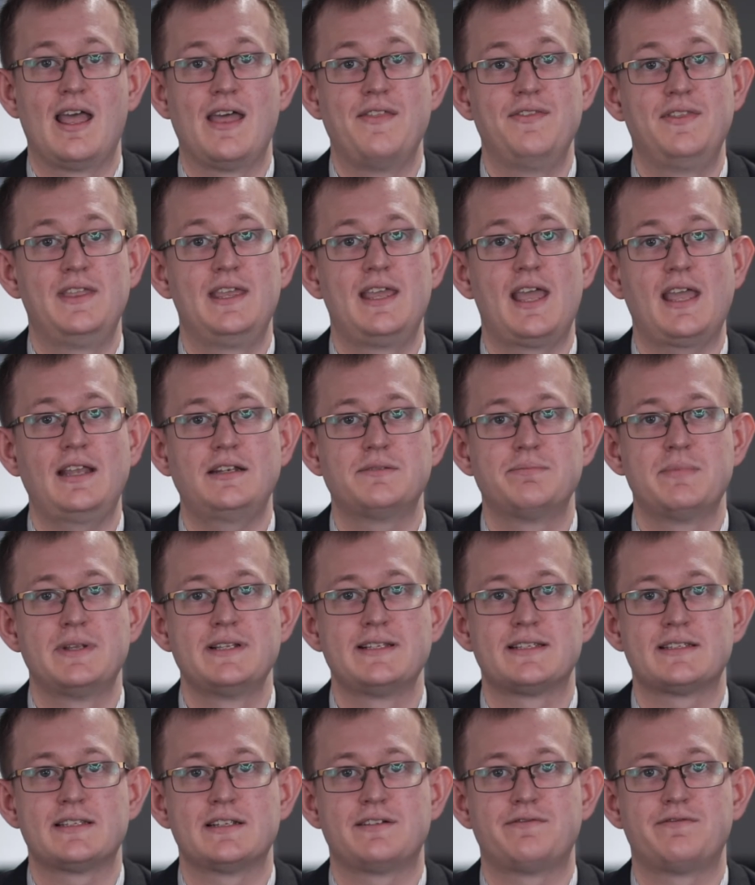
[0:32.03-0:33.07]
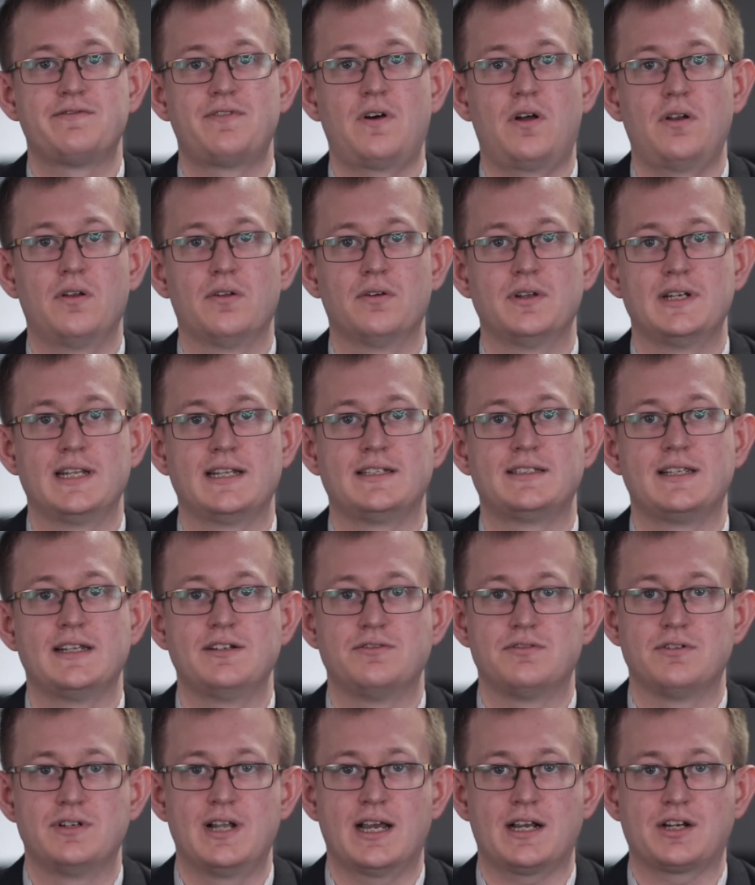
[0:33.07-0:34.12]
In the 8 months that followed its
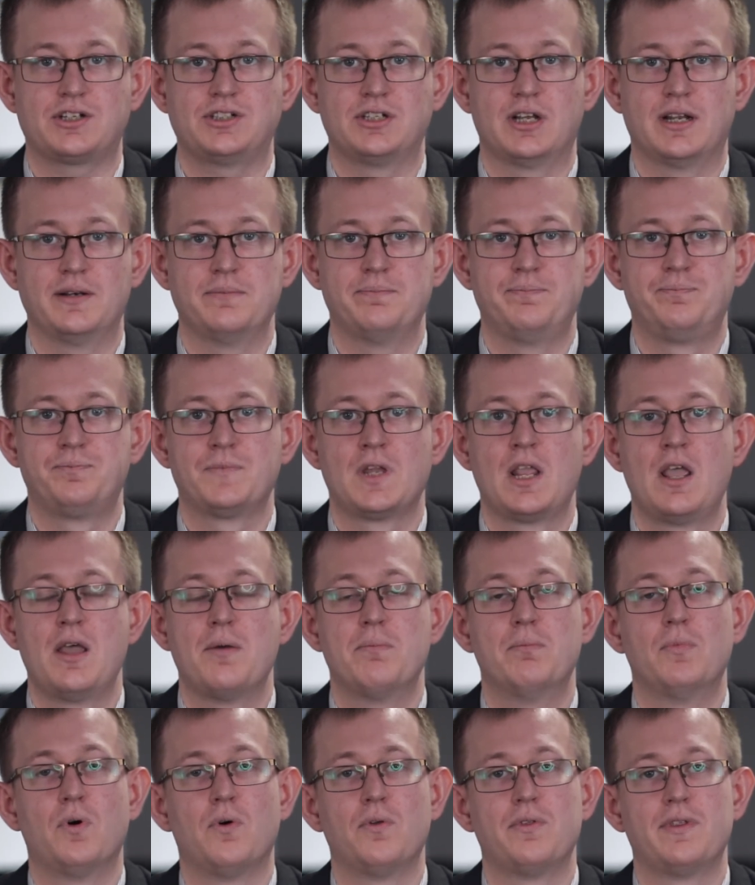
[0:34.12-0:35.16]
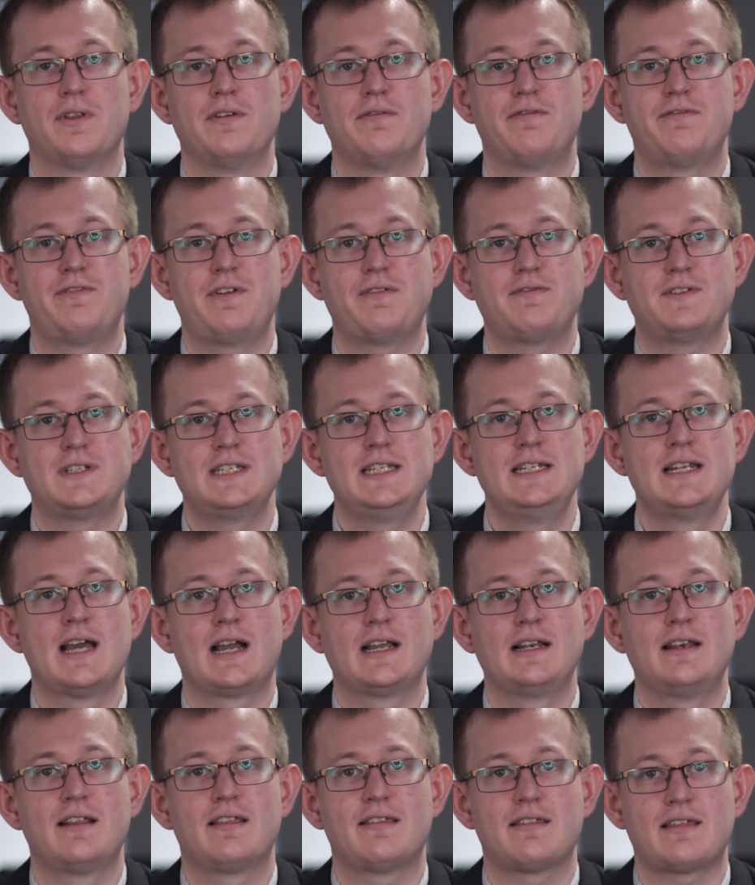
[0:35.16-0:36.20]
introduction, more than
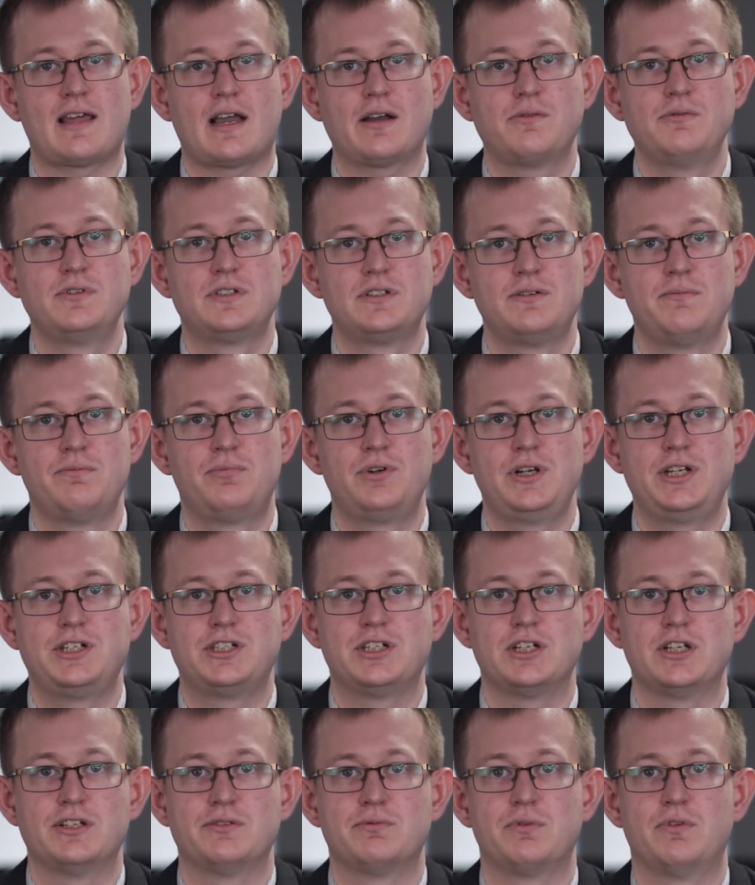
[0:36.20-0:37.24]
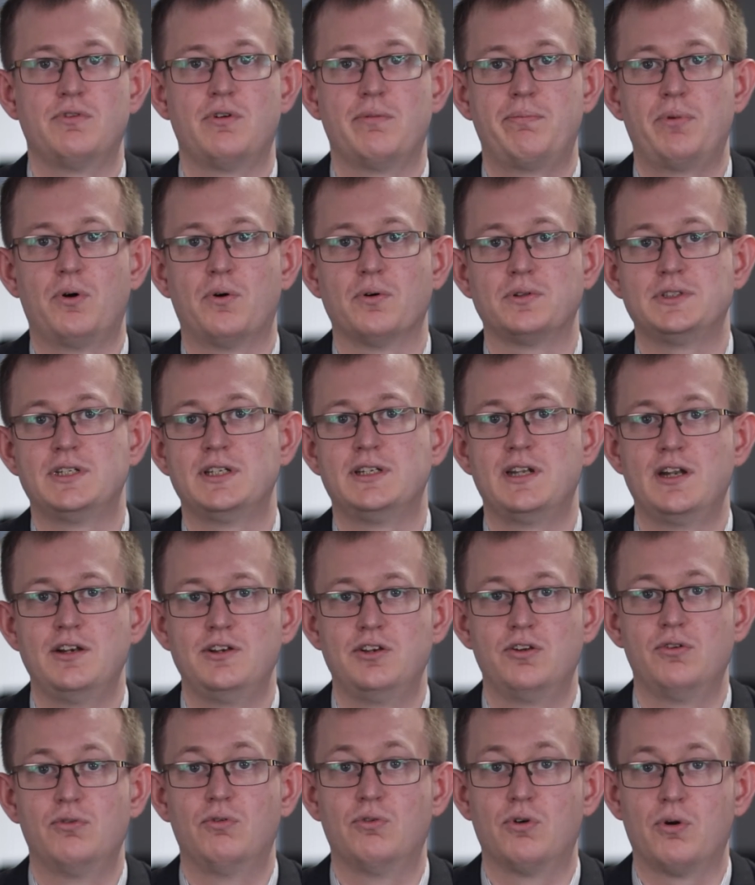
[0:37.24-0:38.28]
59,000 breaches were reported
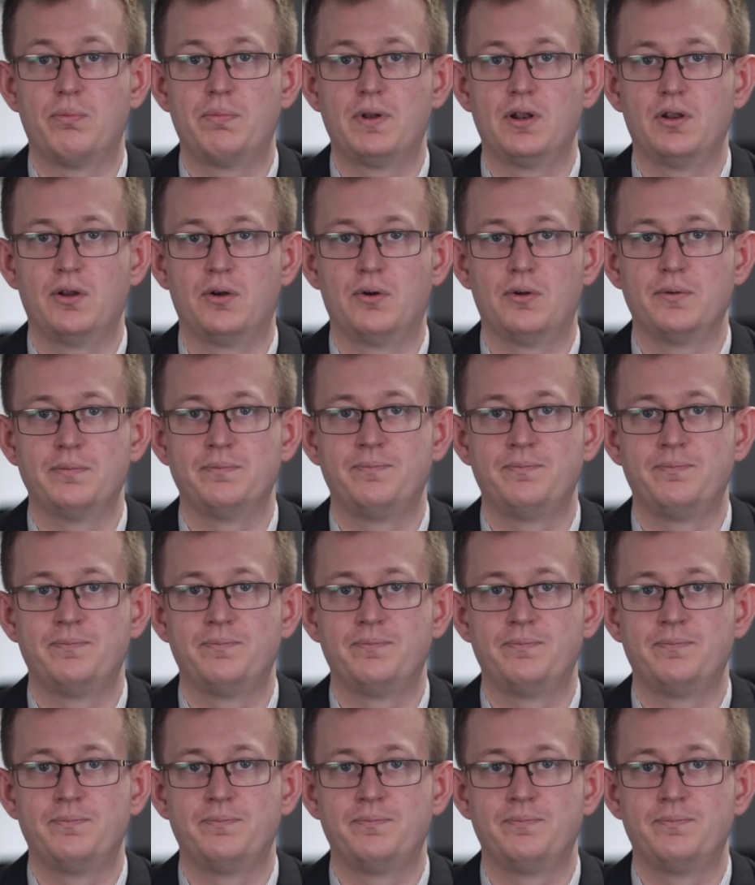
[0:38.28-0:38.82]
in Europe alone.